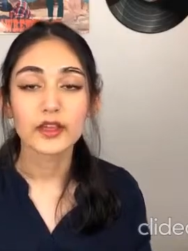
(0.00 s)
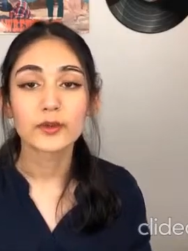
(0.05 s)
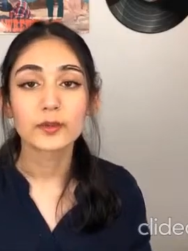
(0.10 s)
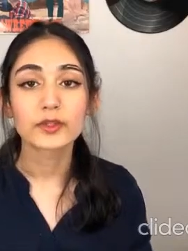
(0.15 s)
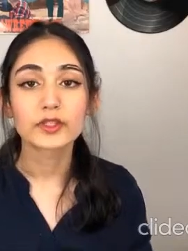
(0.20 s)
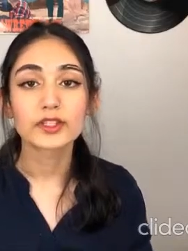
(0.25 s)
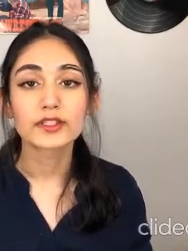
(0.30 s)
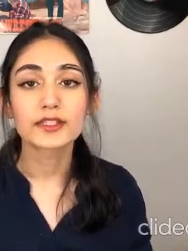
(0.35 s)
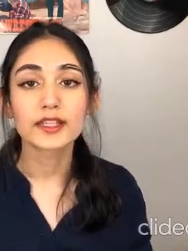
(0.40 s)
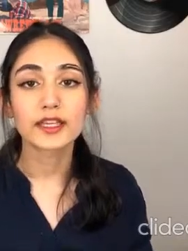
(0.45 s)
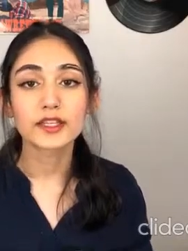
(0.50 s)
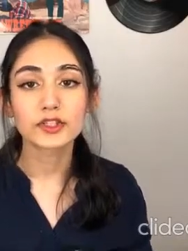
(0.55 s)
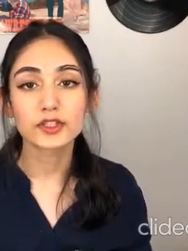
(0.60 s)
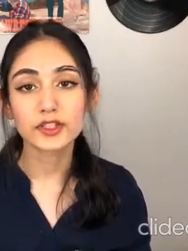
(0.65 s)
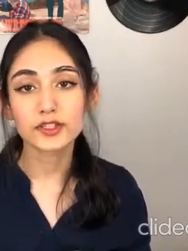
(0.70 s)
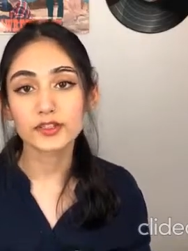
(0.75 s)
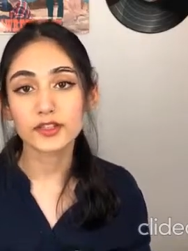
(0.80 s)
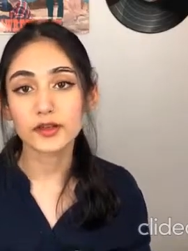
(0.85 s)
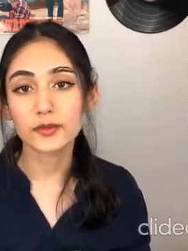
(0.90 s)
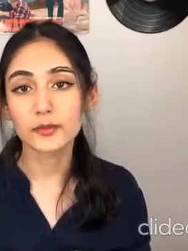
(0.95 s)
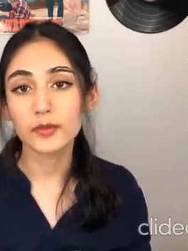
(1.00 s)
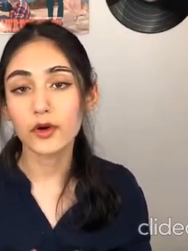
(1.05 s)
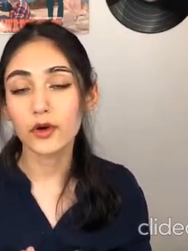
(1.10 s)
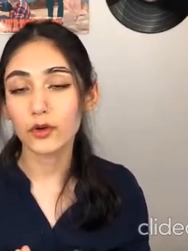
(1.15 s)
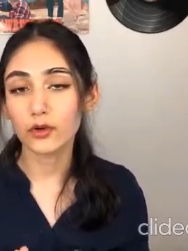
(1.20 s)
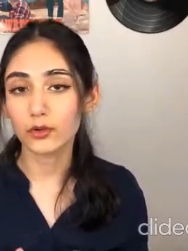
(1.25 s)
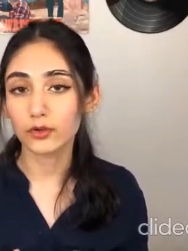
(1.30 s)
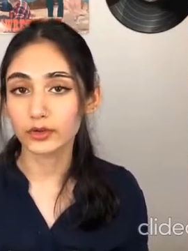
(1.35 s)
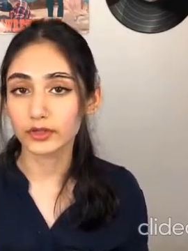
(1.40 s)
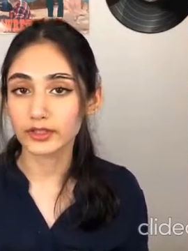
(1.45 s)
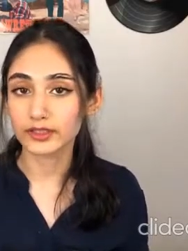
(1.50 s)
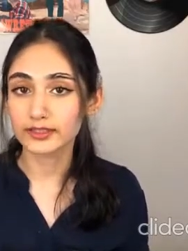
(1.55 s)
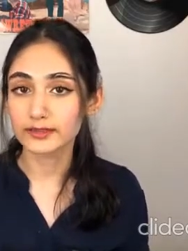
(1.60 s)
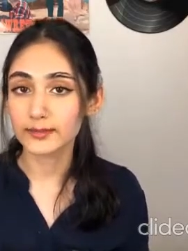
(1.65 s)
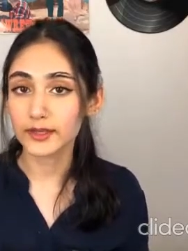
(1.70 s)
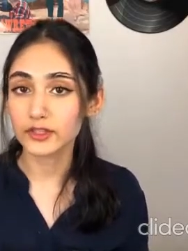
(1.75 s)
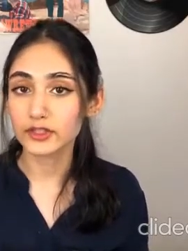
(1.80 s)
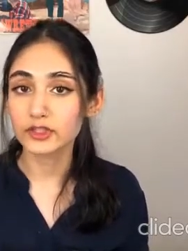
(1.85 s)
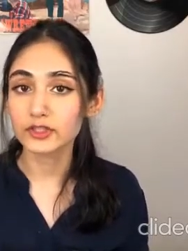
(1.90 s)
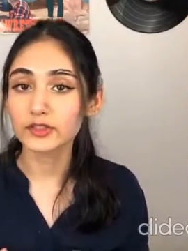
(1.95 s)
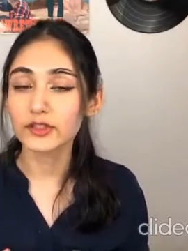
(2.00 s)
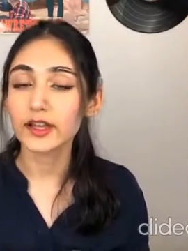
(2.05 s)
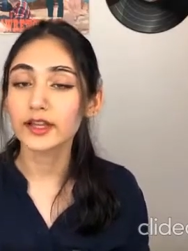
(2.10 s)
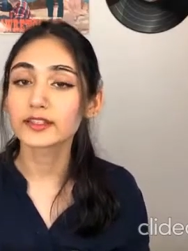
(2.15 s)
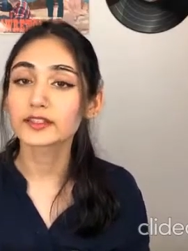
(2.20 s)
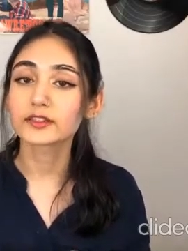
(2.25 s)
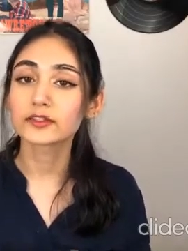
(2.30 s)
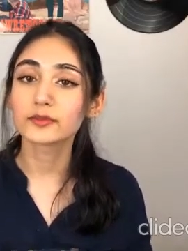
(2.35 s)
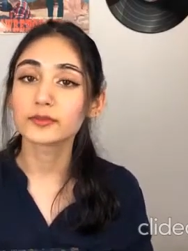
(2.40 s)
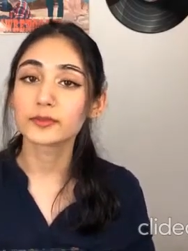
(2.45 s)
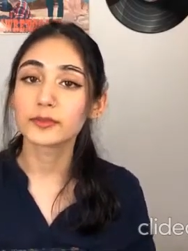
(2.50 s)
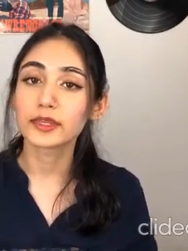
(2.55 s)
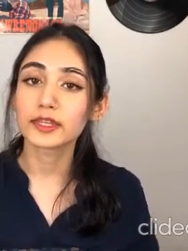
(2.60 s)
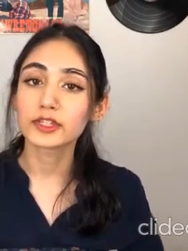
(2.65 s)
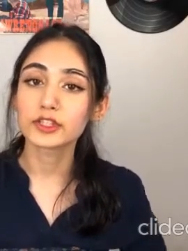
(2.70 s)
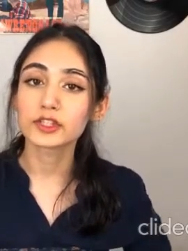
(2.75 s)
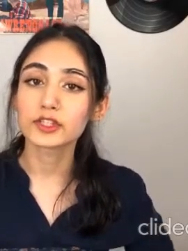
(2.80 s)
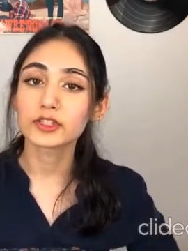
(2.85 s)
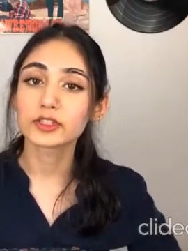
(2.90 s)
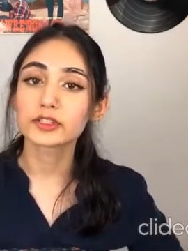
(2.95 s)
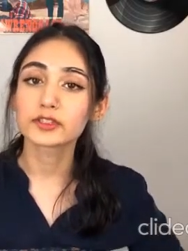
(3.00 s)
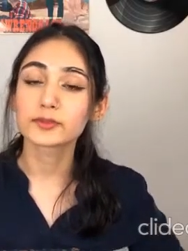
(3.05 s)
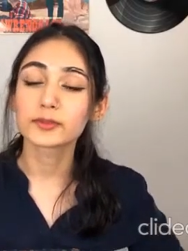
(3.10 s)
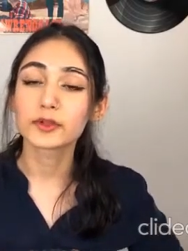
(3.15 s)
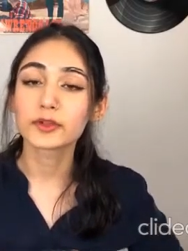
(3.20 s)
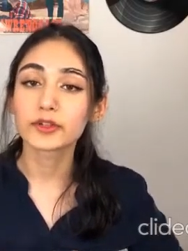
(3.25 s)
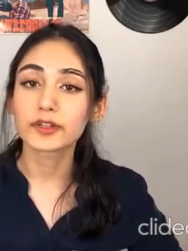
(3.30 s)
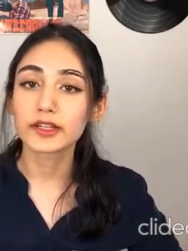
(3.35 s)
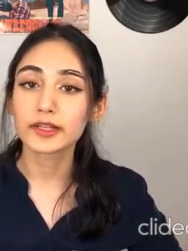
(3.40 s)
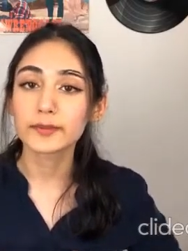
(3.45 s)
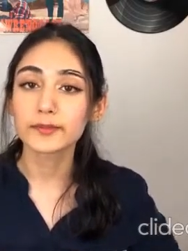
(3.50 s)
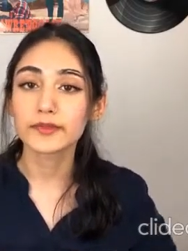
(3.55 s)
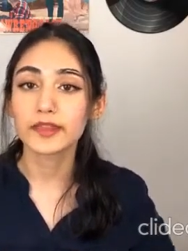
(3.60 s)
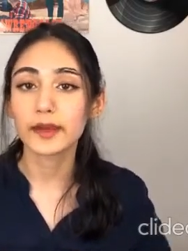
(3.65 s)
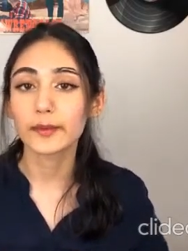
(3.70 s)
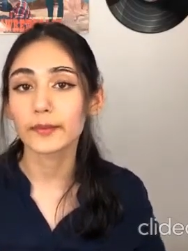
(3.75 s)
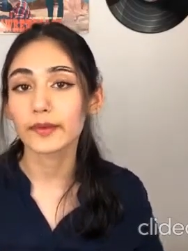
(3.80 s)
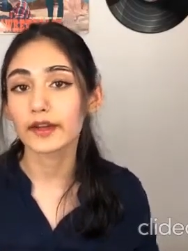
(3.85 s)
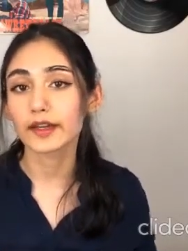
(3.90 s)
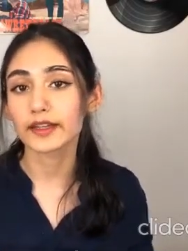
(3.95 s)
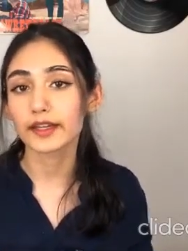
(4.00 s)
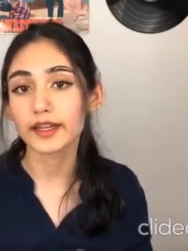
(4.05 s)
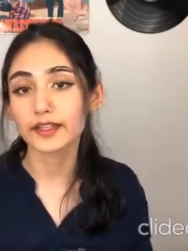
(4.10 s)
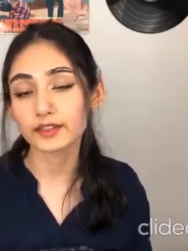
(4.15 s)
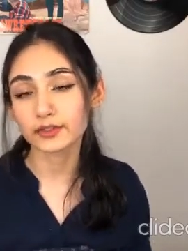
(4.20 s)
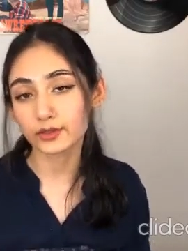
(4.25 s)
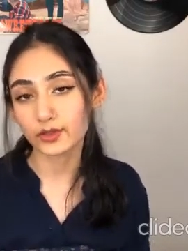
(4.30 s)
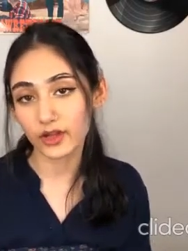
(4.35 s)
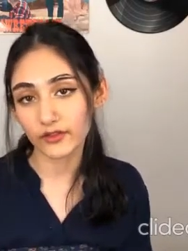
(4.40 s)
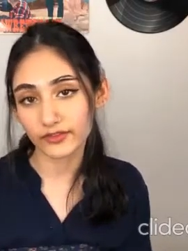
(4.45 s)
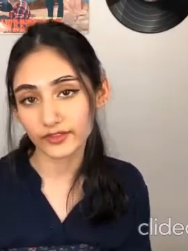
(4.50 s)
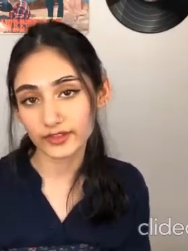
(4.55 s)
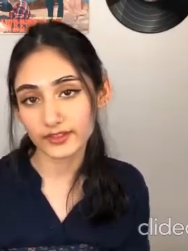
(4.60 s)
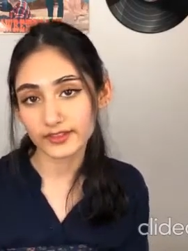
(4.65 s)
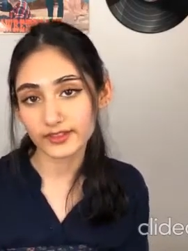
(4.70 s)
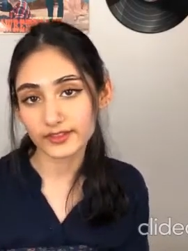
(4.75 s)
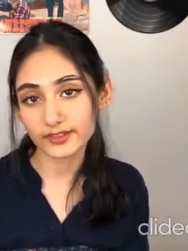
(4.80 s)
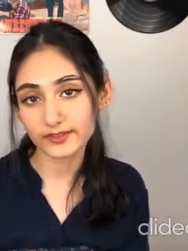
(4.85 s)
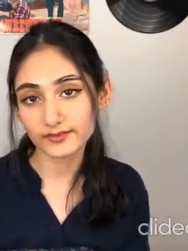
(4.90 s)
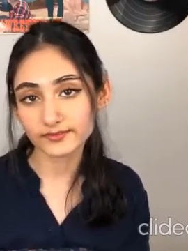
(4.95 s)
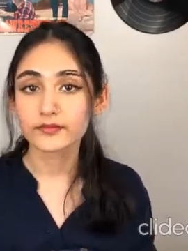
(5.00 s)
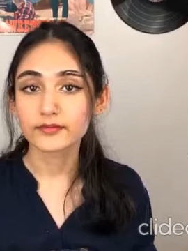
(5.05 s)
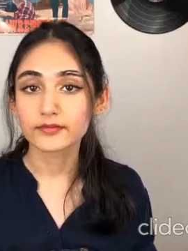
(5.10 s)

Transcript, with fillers: which is a SHISM or special high school majors program that my high school offers.